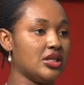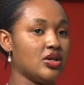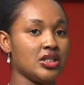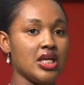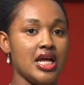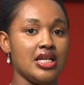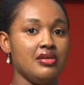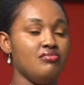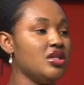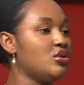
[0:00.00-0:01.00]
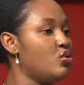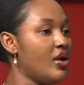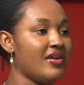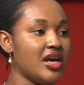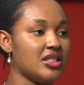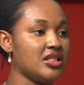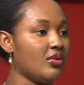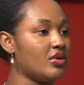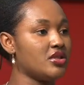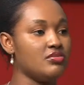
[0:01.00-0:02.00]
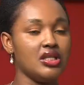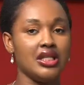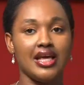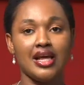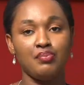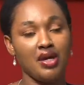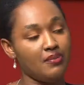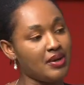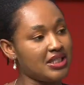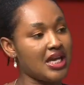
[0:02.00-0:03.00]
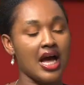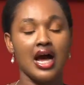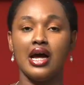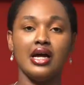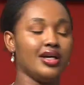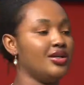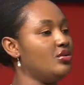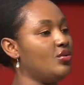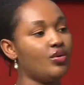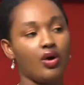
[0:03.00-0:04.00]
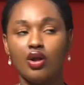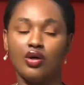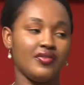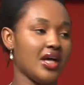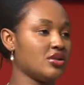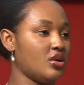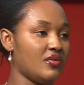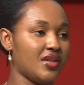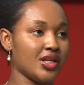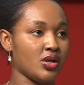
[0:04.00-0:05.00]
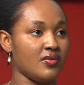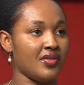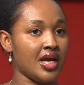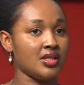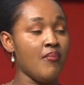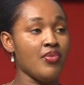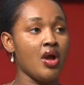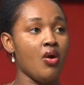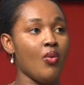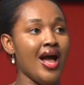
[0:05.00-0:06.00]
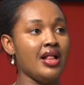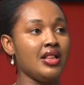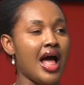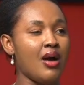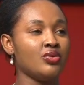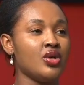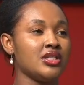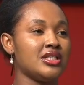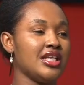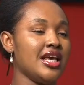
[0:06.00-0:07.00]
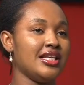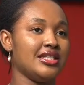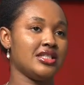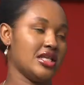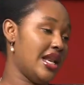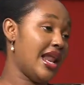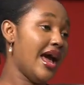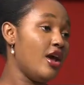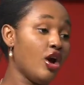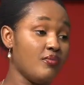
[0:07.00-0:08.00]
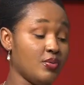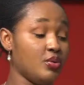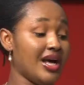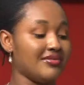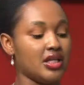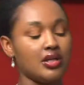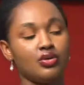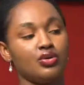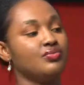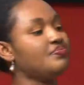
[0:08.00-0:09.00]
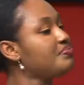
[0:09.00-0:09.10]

Lagos. They meet whoever it is they want to meet. They get paid better, you know, all of that. Well, I will not say it's a lie. A lot of people have said, oh,